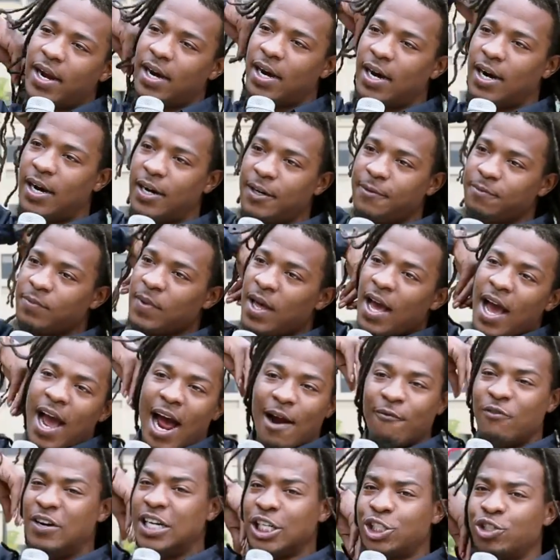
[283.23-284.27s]

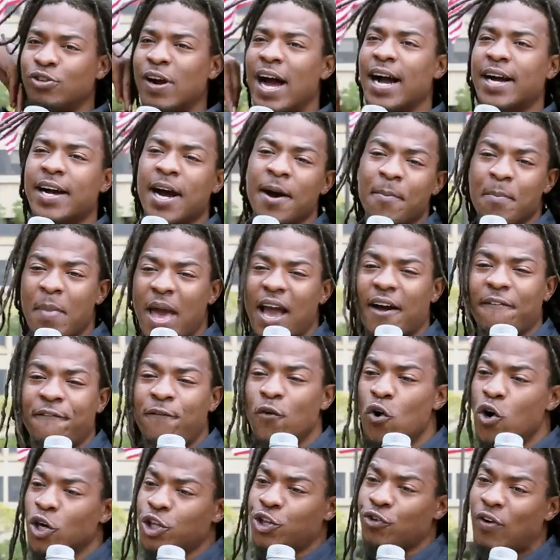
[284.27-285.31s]
I'm really trying to come back
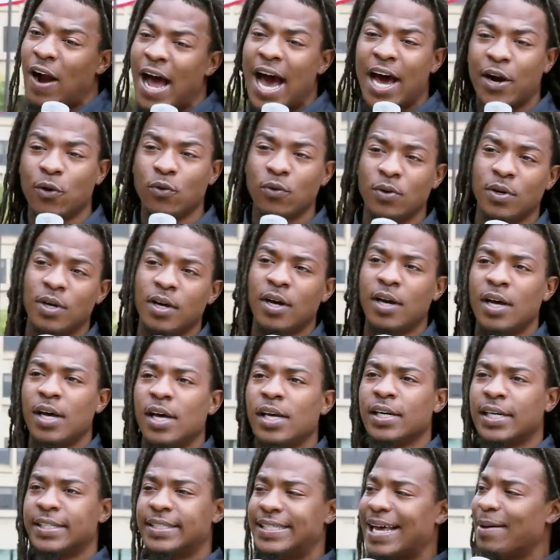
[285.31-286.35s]
full throttle
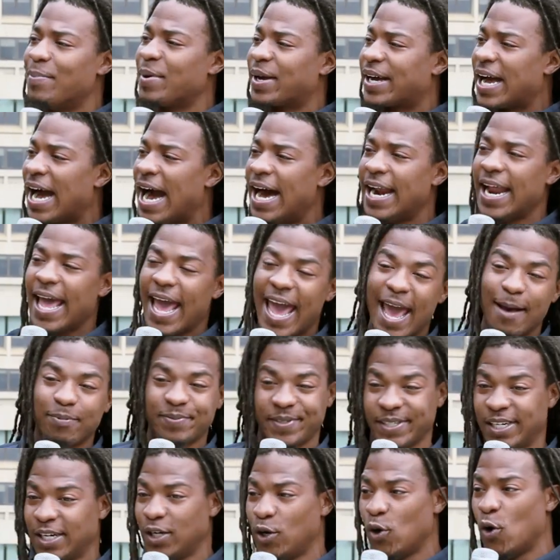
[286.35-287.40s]
because I've been kind of
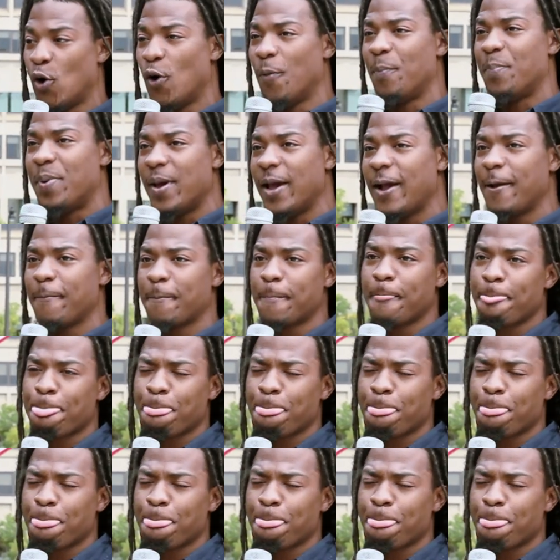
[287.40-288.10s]
absent a little bit.